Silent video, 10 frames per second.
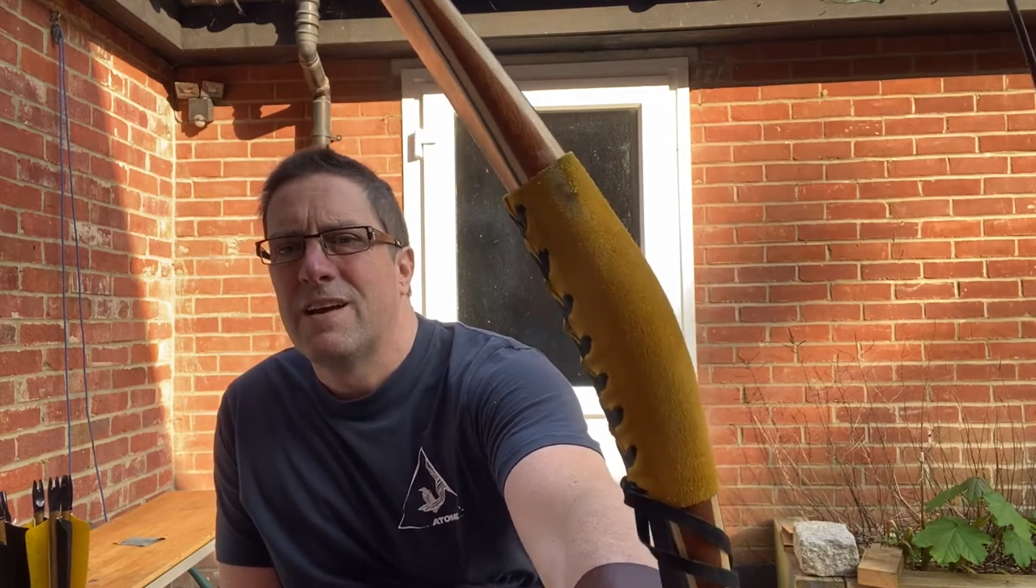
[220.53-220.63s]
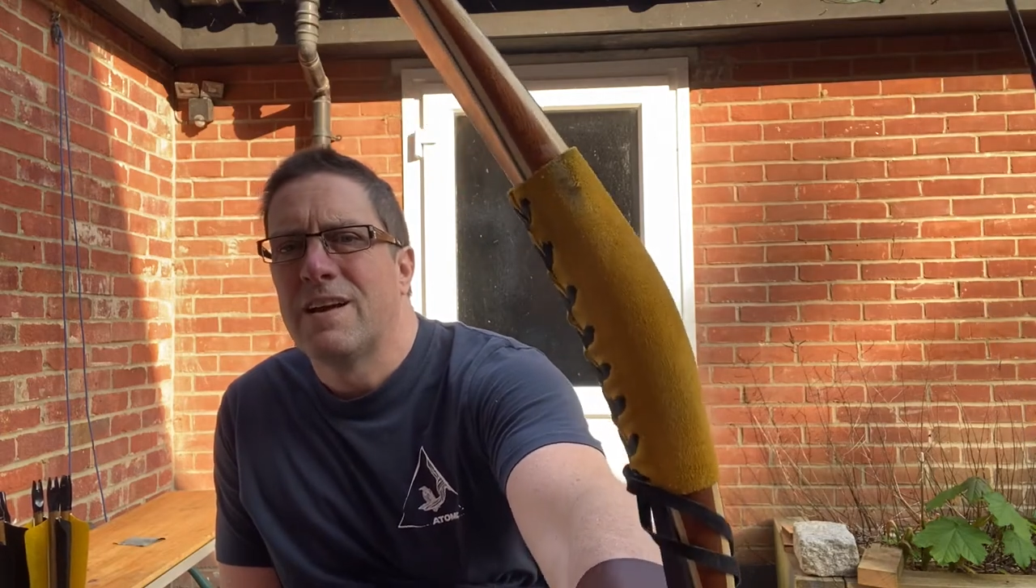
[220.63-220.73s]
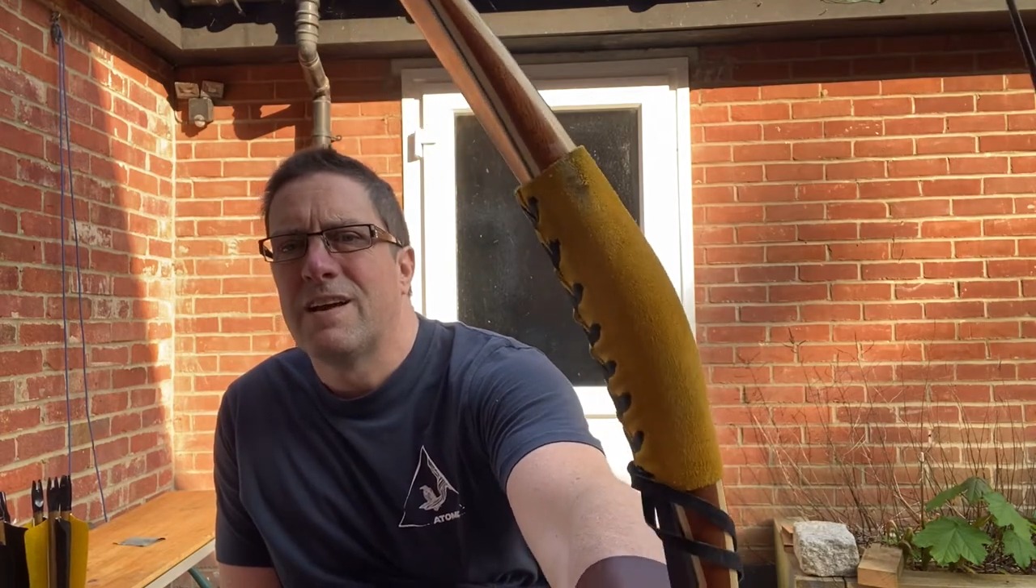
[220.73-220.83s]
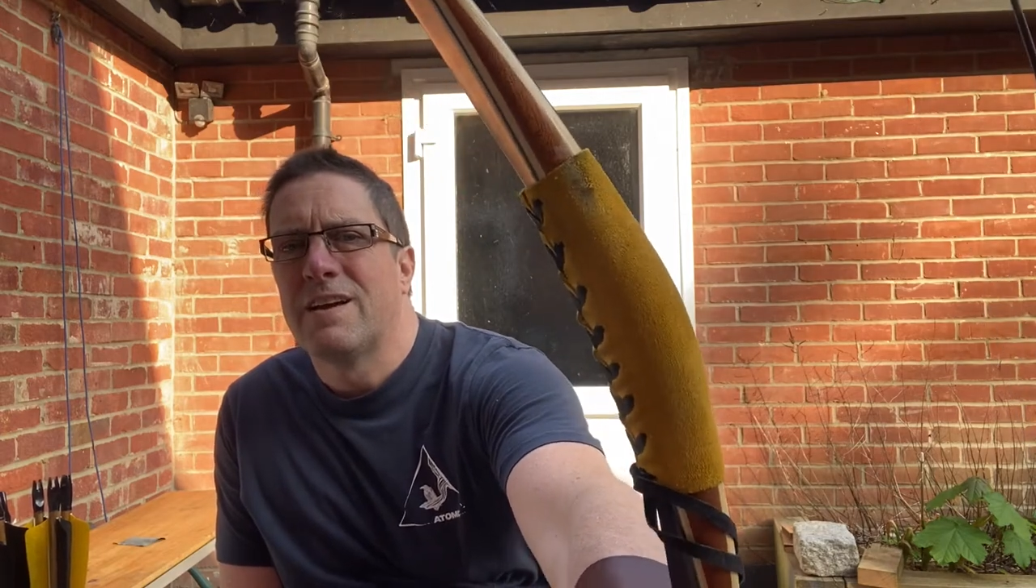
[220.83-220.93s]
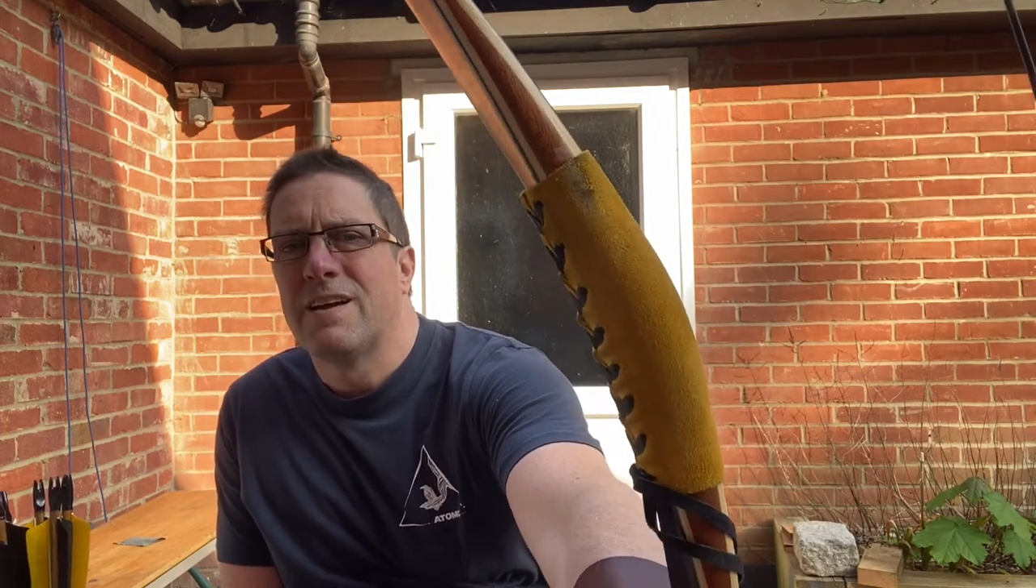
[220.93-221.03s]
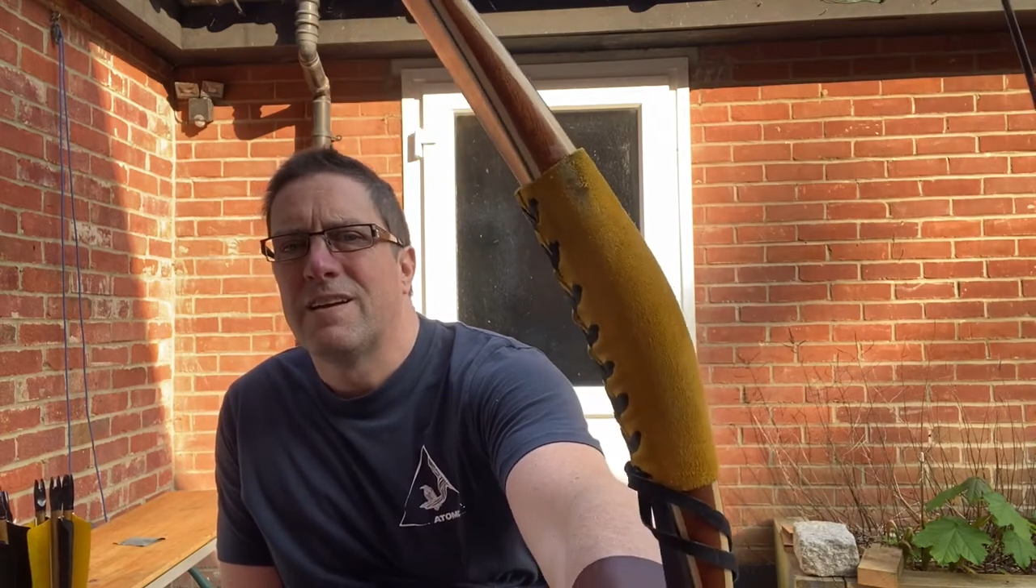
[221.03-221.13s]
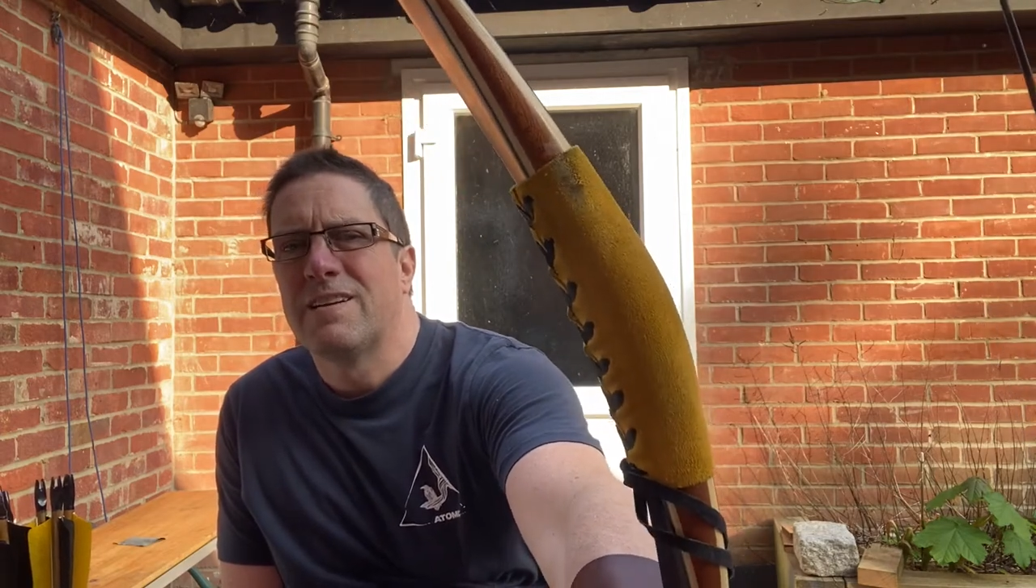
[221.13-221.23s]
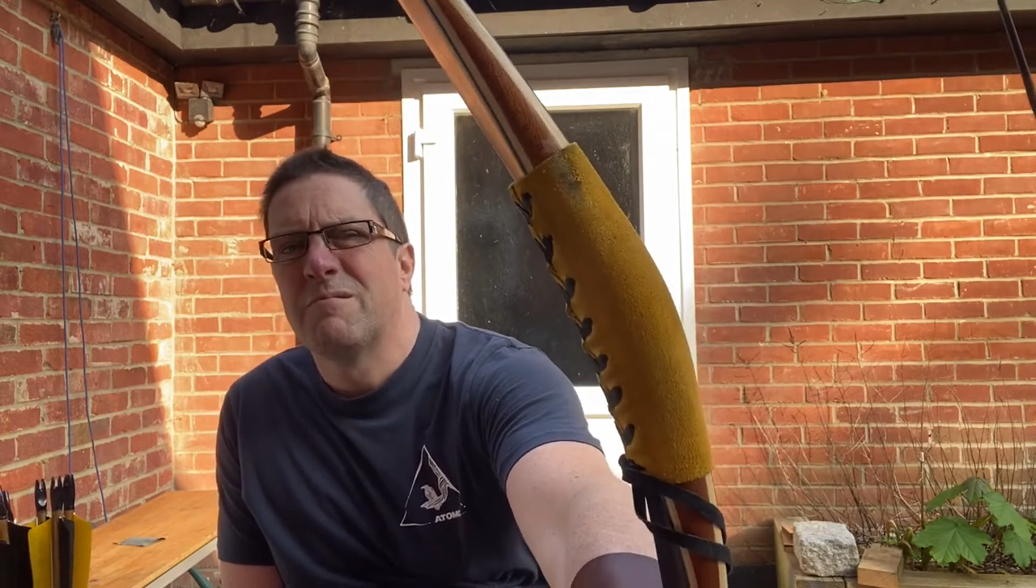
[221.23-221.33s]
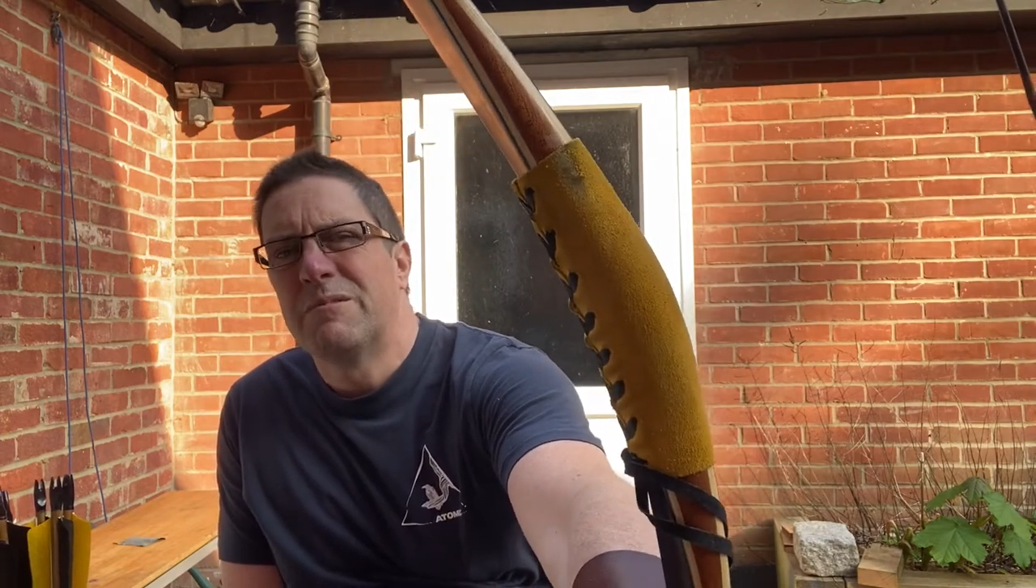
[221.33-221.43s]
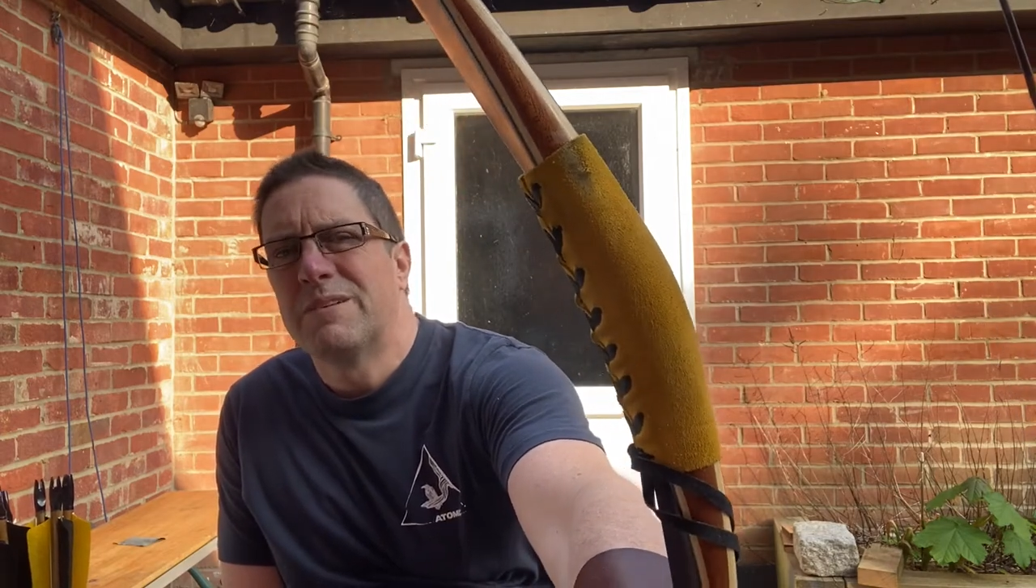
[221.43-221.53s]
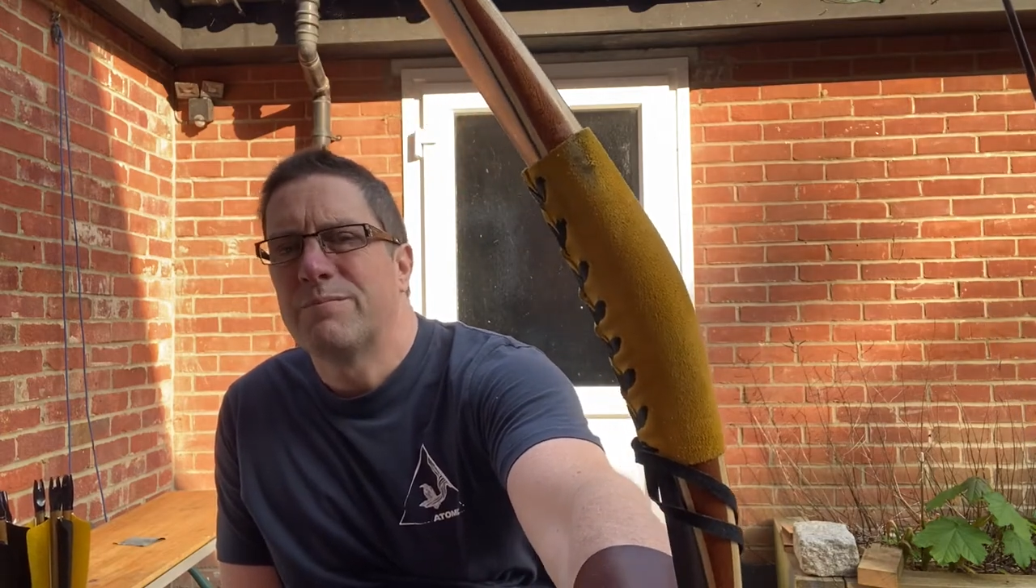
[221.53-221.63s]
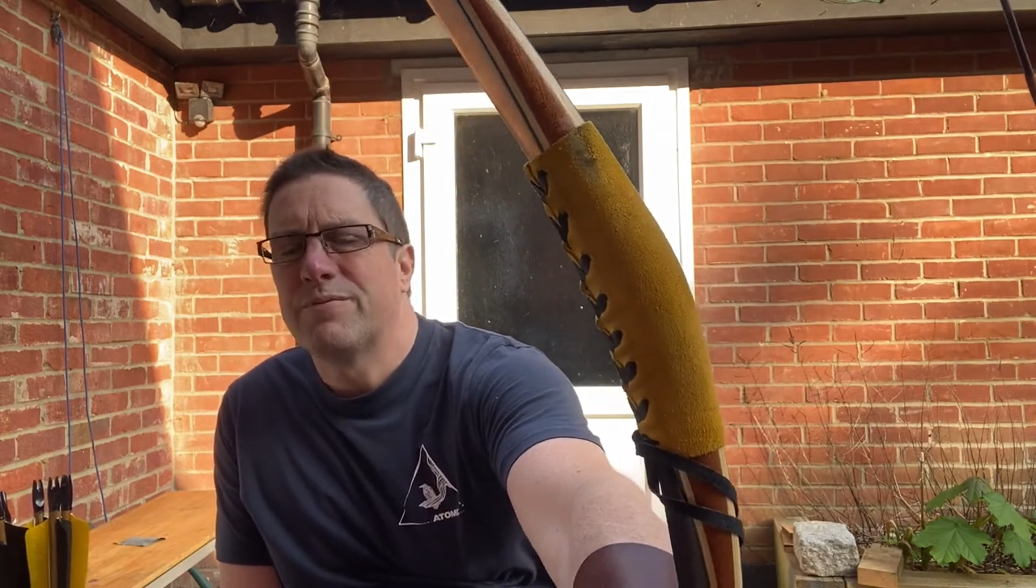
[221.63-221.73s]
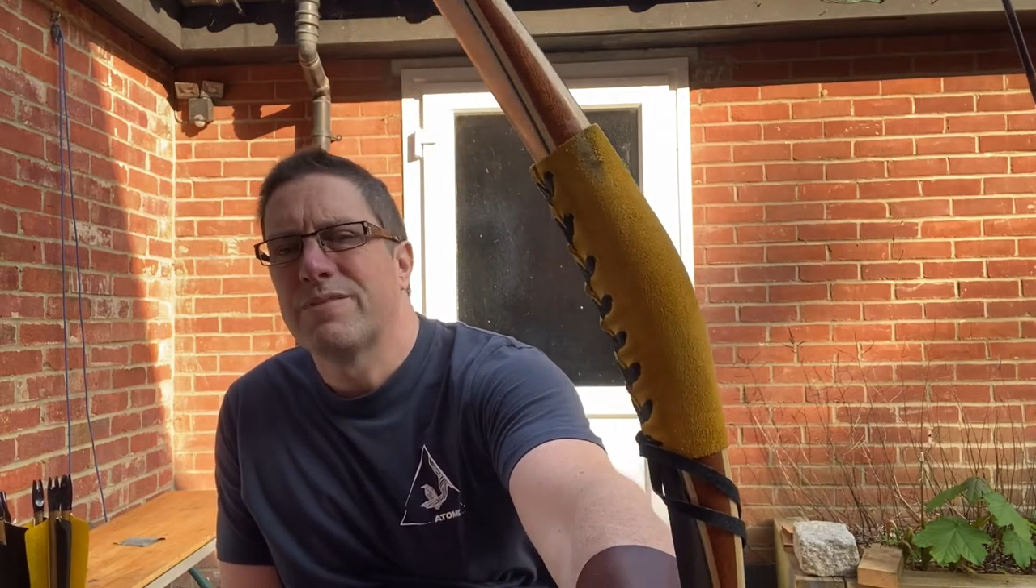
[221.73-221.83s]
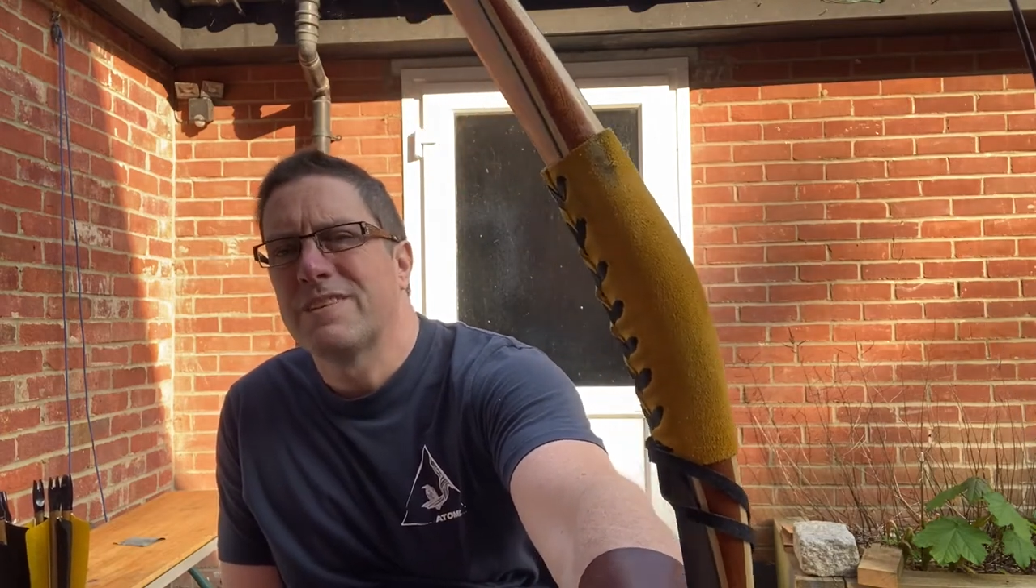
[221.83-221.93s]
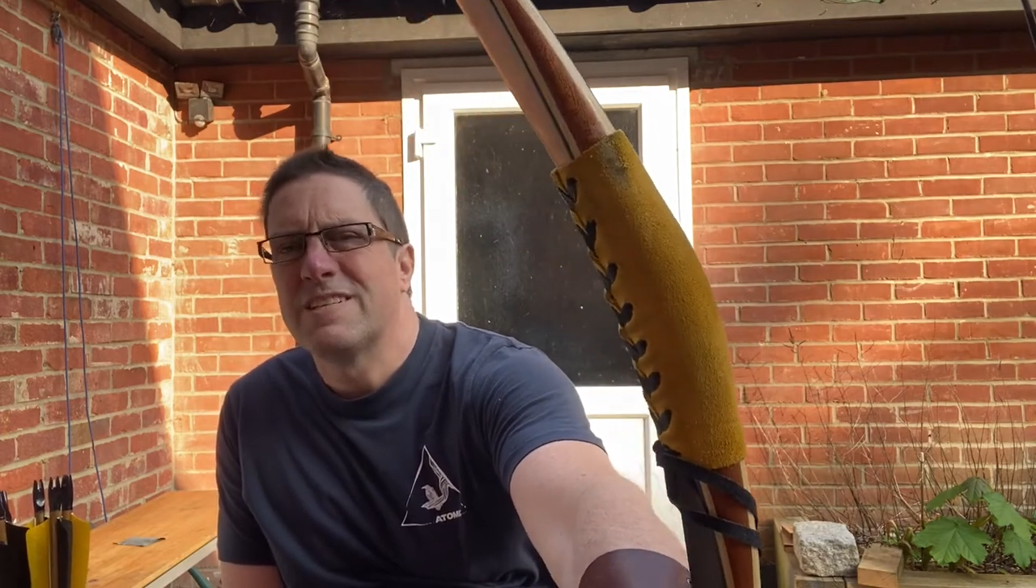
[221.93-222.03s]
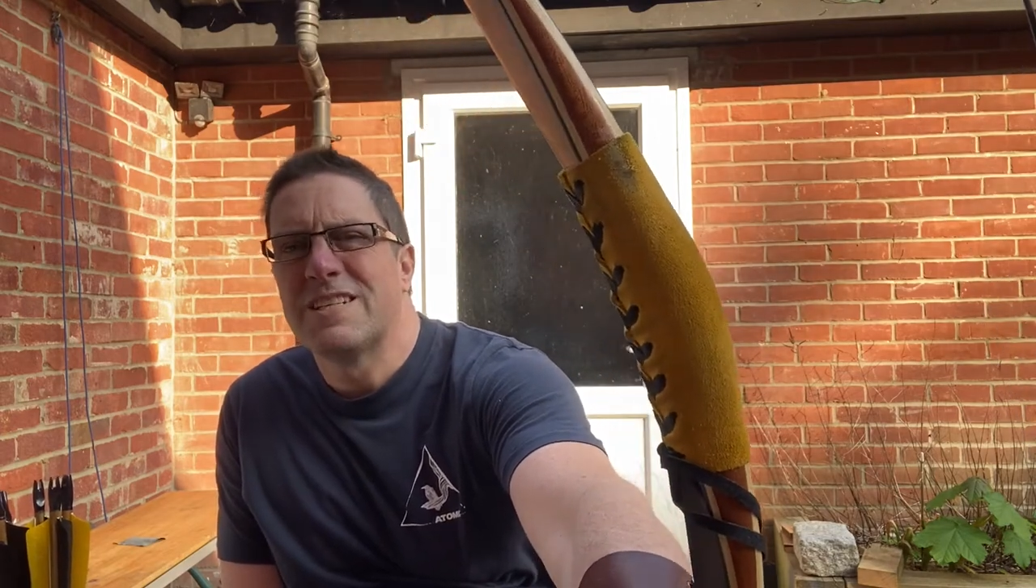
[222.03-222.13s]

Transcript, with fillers: Uh, it's